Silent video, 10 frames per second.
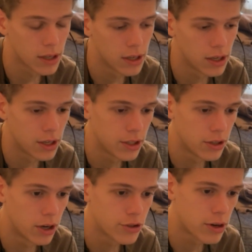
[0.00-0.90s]

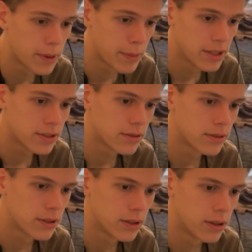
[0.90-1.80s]
And I try my best.
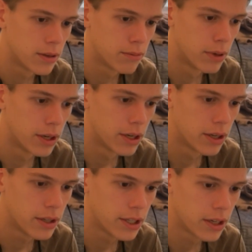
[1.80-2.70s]
But
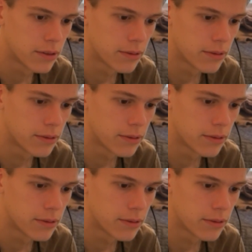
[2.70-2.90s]
yeah.